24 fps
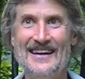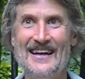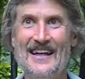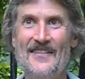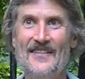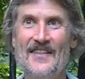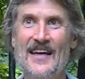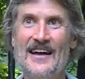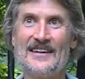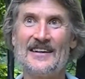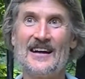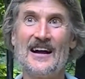
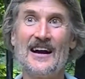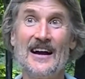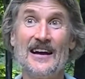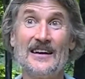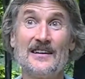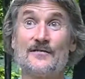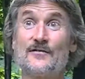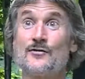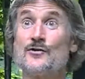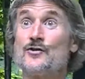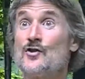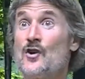That kind of
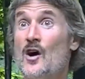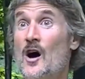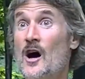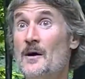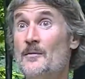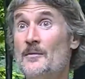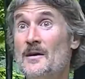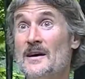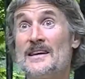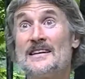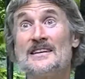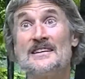trauma
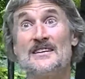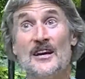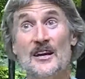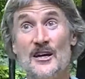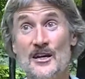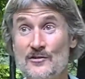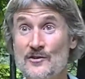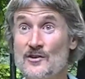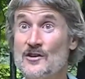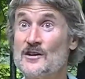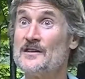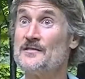and
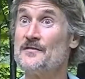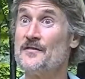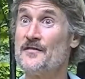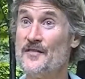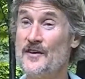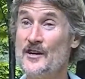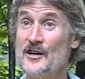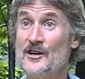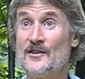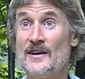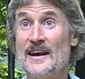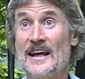terror and
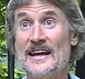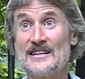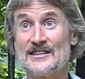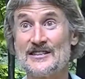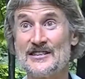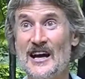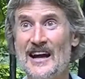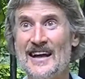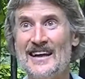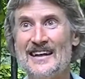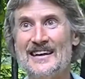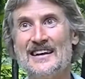fear and
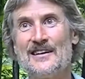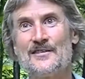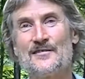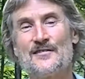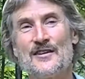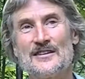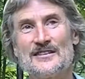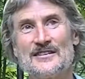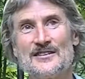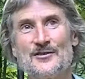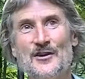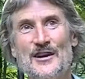anxiety and
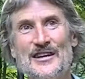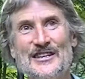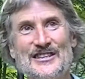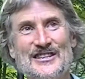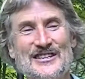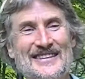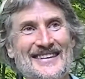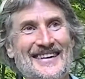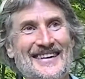frustration,